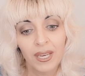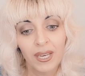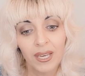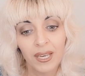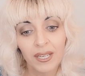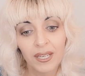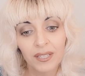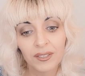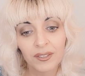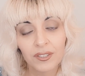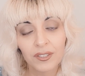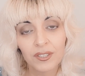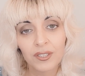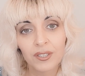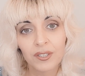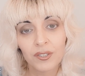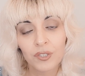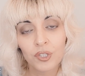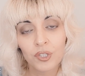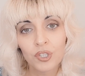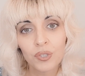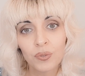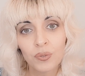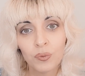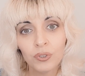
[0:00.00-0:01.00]
And
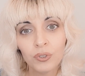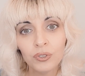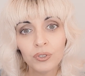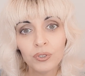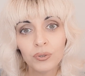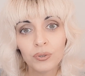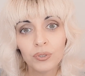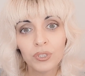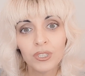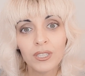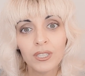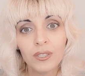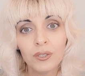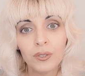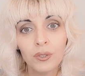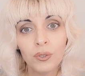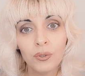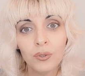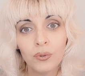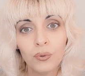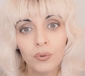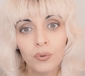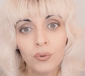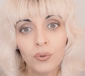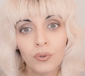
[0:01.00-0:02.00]
just want to tell
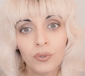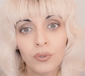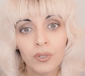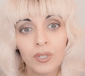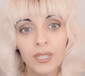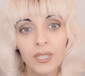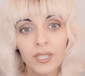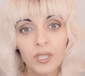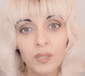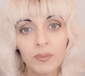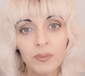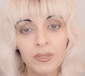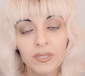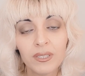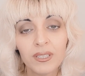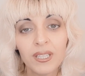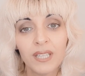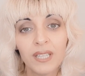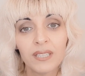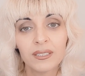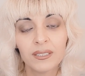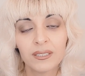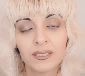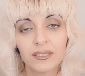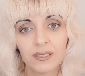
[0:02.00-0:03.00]
you a little bit,
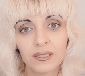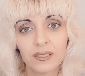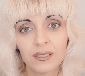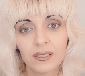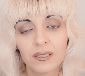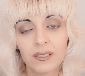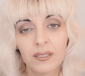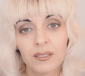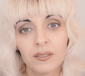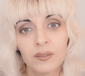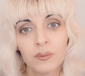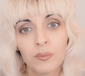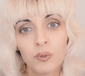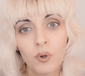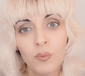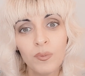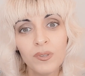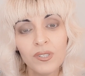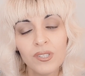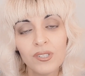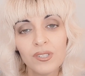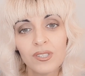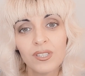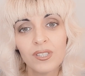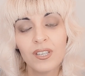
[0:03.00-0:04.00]
yes, the
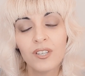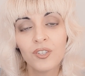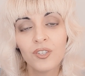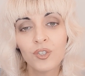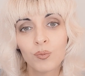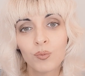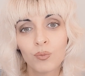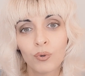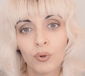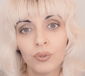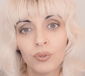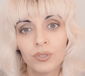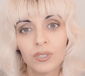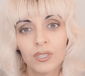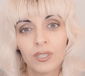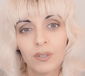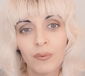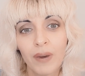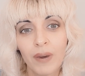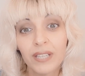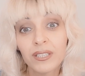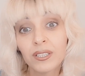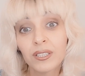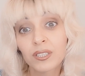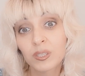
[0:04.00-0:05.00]
properties here in Gibraltar are
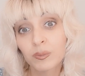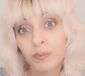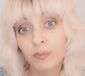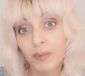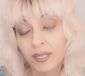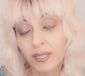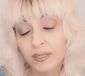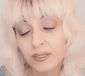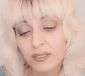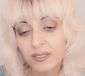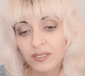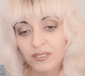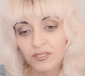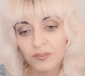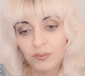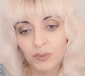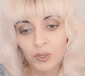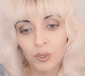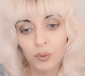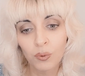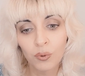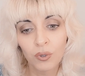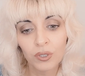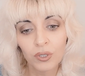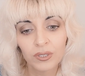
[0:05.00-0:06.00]
quite expensive
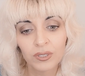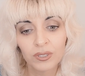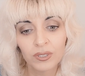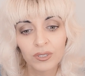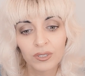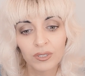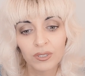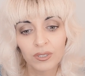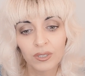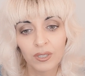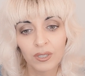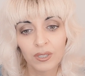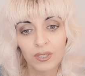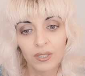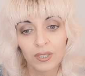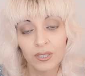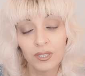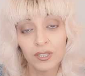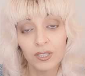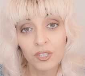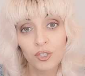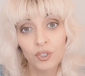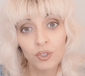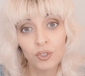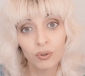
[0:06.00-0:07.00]
because
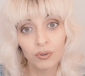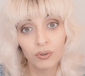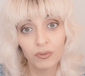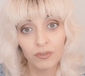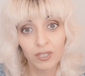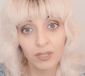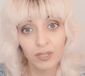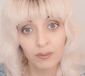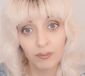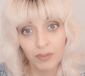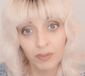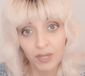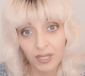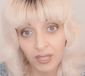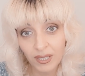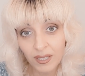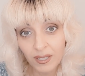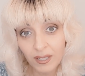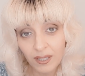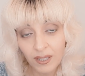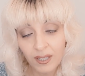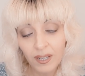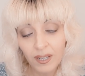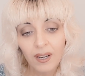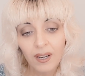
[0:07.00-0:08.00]
it is not very
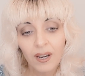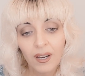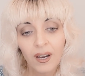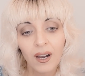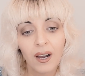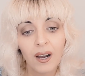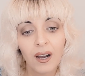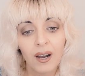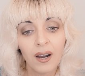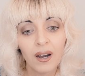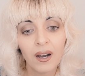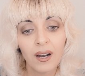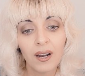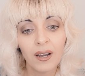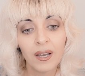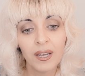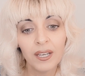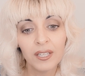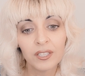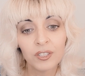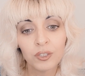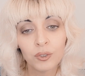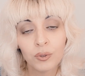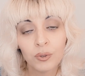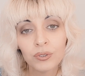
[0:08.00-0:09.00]
big.
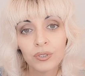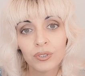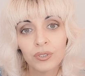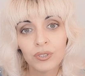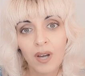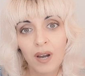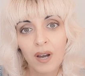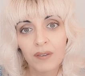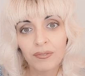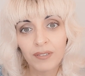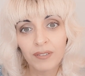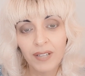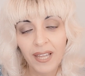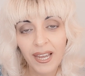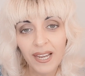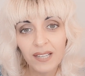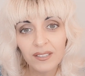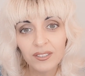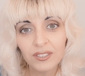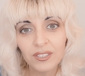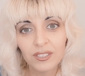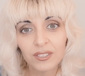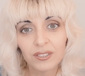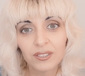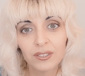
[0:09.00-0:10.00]
And not enough
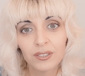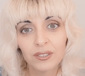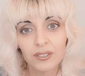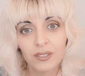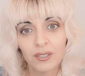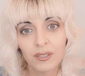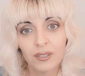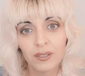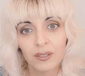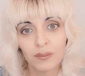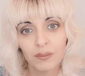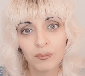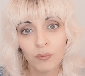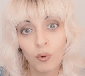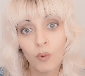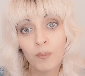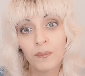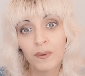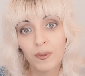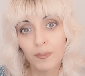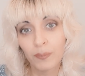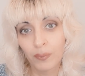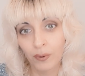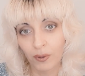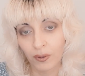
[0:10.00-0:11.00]
land, and more
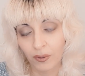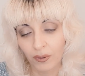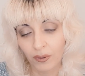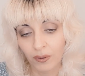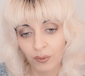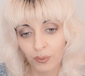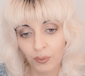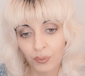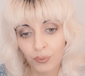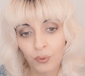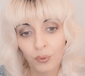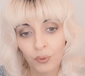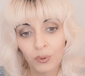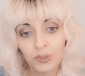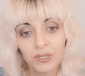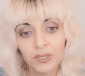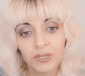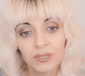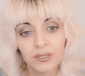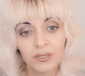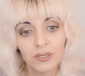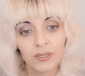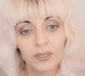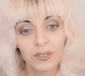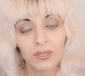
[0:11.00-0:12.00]
people, of
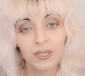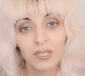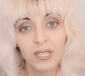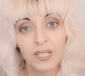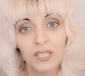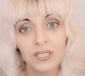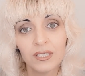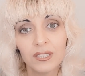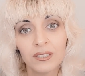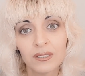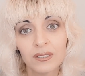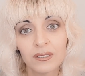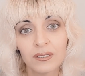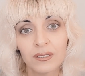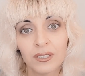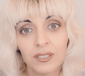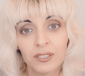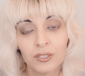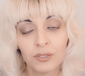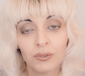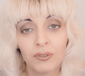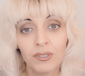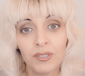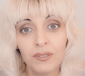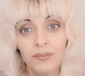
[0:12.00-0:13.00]
course, getting
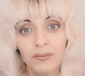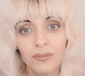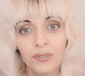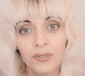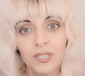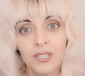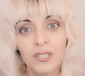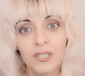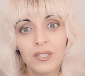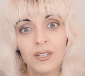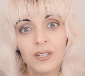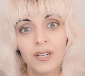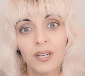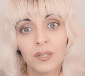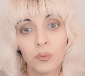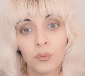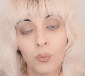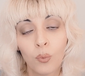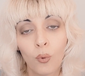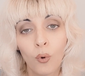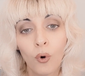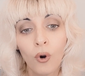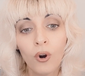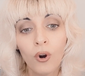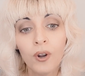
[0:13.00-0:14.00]
to live here and
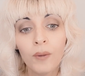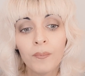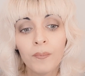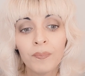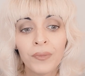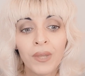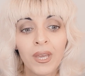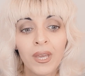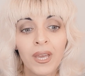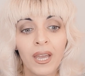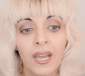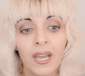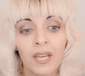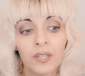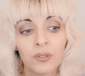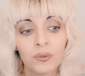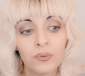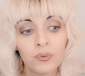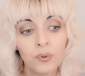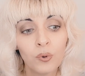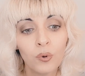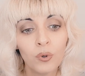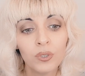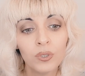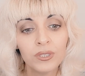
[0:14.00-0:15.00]
work. And
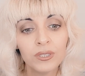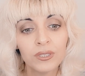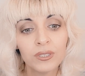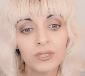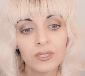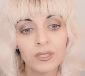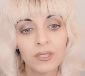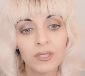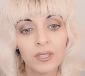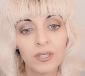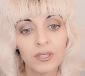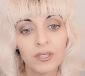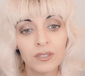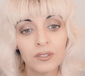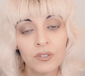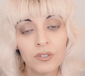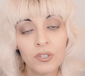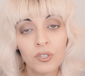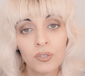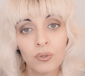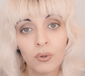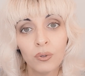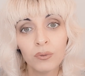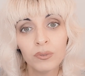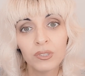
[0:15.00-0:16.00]
of course, there
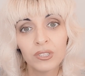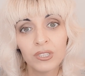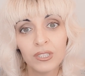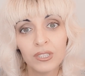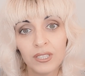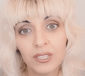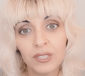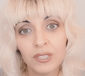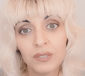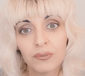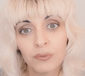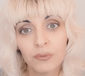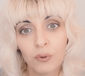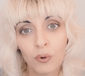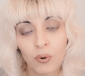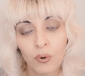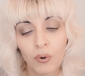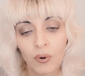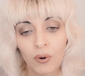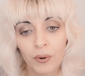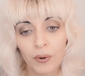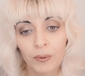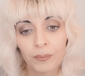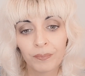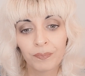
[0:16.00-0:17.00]
is always need
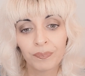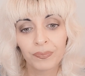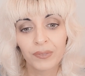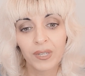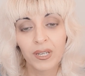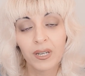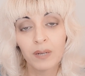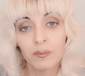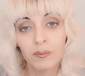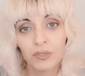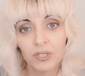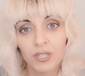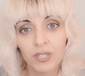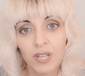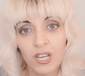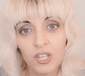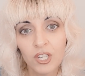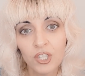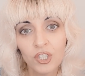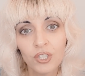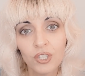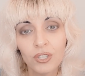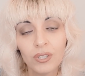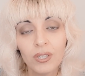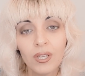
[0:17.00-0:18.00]
for
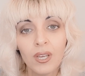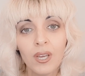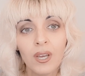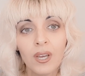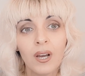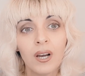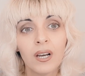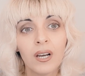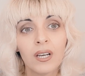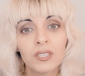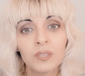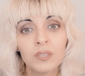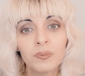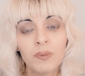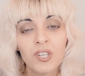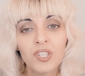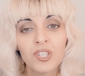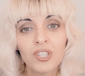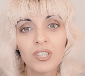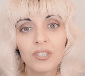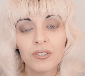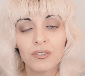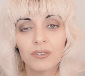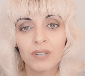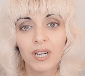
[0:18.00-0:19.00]
accommodation.
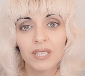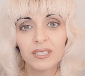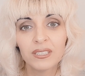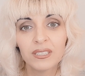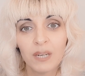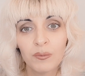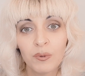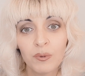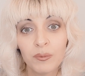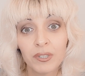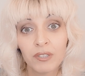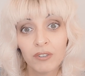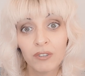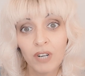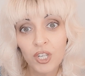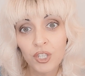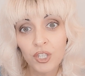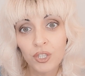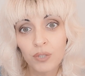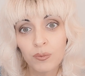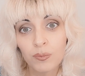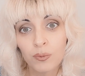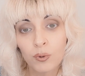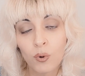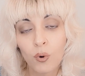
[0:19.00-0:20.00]
Especially there are some
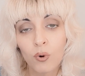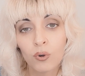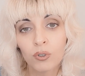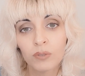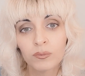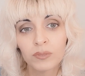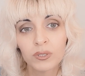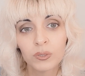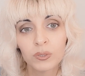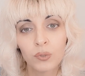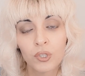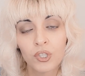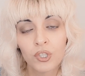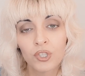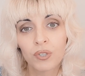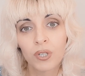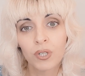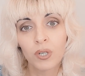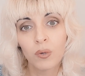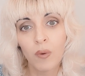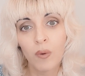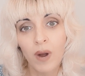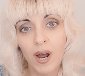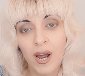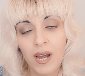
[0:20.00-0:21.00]
immigration programs which
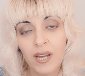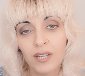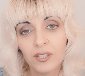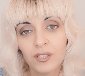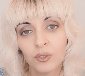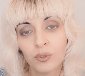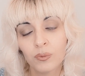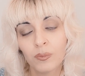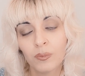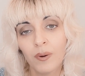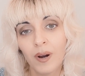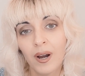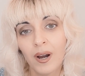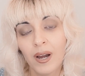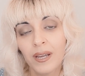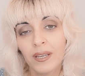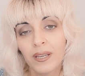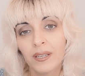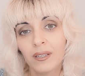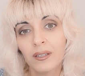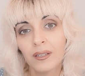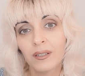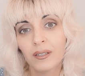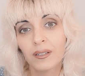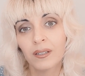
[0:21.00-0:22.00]
require to
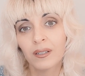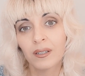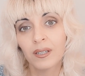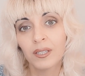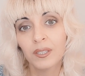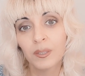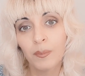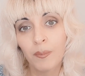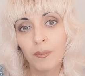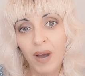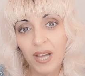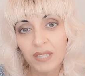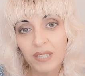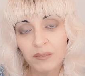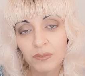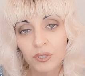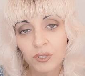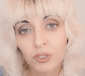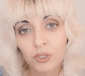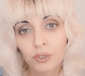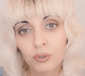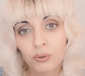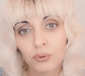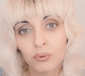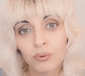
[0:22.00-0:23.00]
buy an
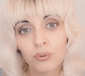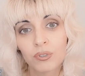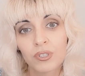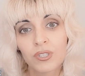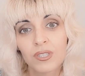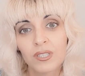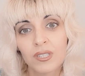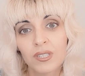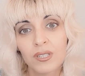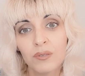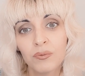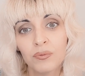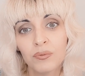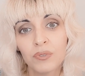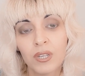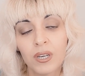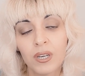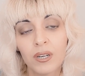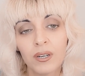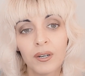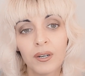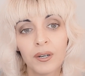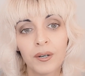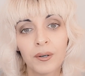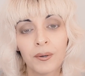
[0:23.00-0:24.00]
apartment to receive
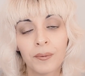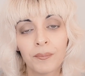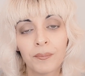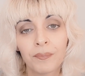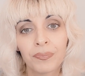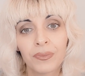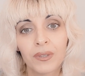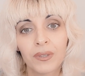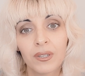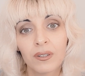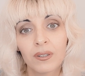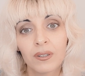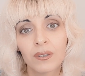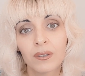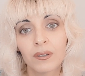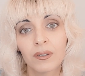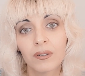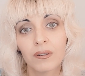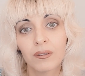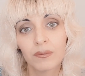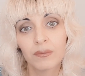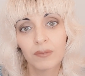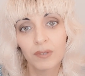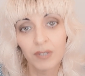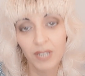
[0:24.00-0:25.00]
the
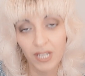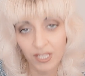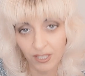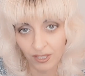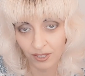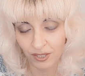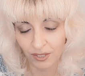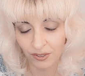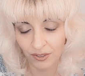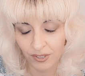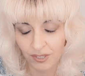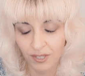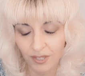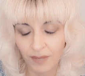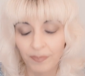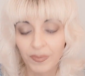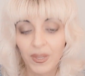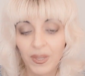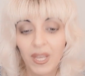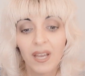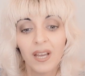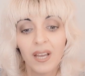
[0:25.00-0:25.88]
residency.